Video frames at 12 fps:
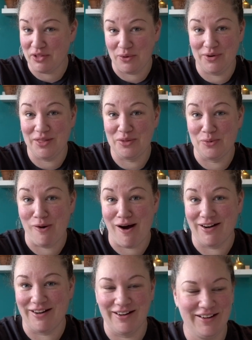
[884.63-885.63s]
flowing in the
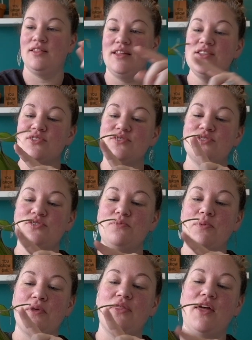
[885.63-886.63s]
water. These are
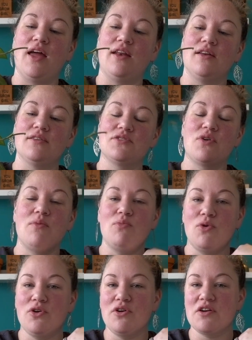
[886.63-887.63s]
super thin. So I'm
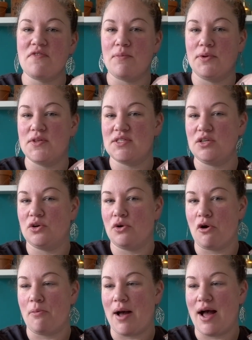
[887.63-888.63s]
wondering if I put this in a
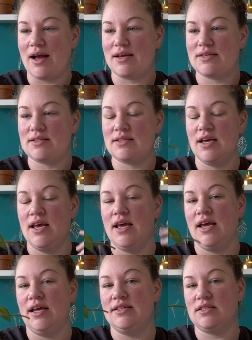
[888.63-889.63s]
grow box
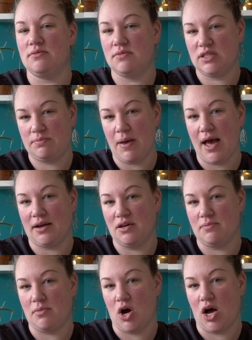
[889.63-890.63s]
in some
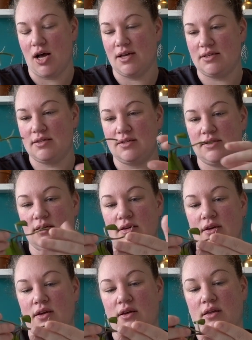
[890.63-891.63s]
sphagnum moss,
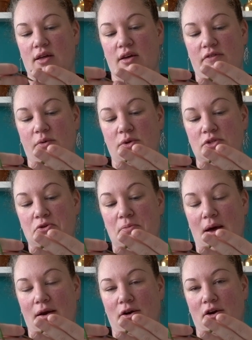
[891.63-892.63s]
if it would do
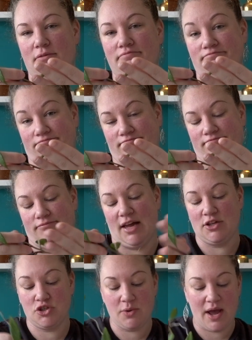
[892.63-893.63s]
better.
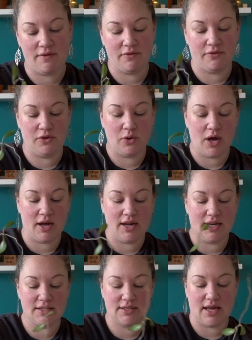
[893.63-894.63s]
I do have a few
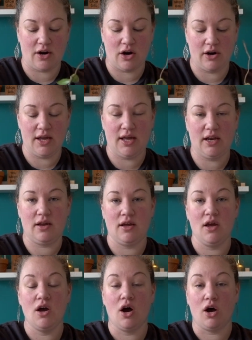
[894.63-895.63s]
cuttings that are in
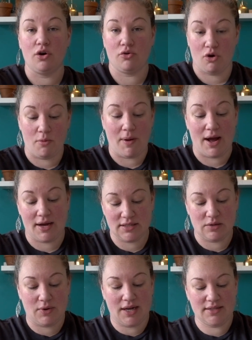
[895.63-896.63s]
a grow
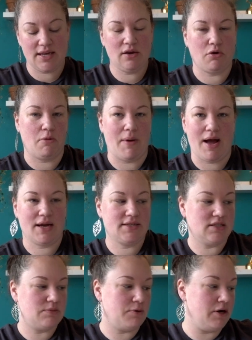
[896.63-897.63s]
box, and when I say grow
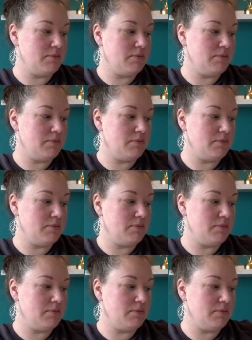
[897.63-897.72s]
box, it's pretty